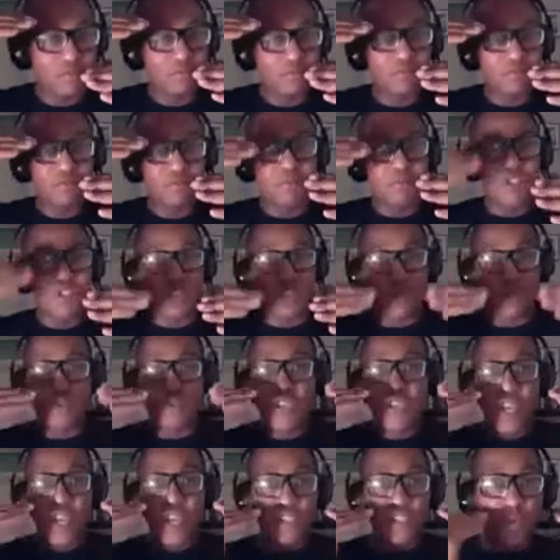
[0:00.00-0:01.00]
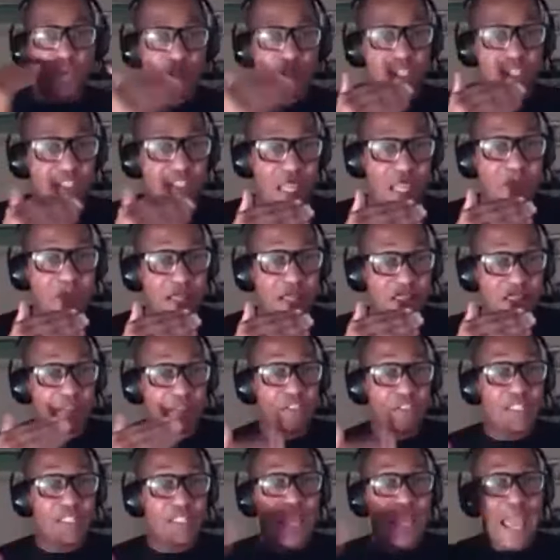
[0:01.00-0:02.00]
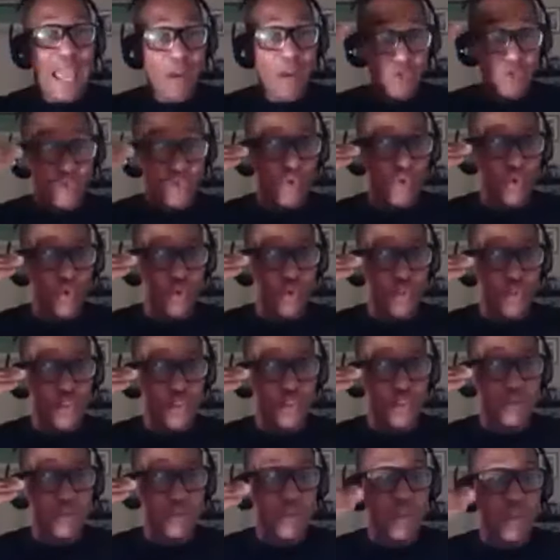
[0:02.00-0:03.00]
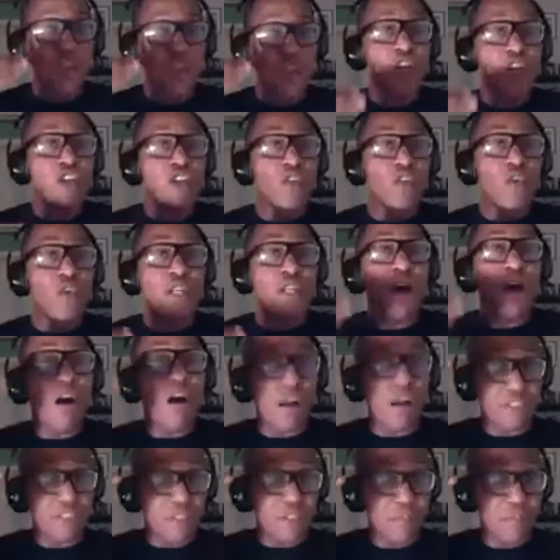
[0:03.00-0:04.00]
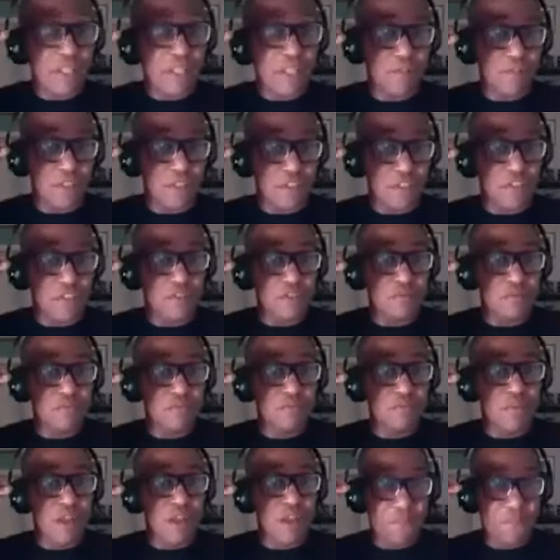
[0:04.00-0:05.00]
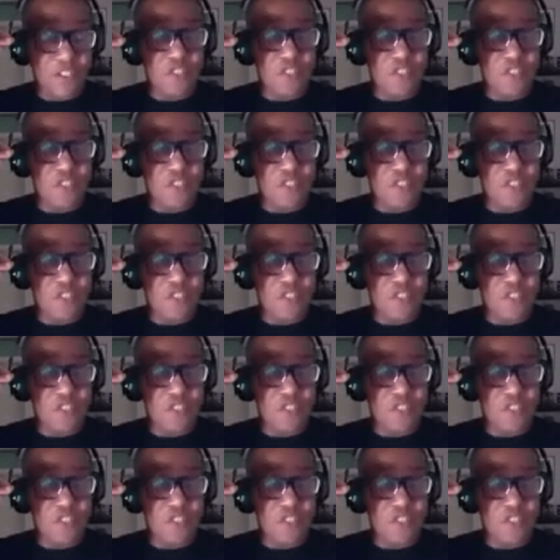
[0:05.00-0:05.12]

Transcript: So doing the same activity outdoors, you enhance the benefits of physical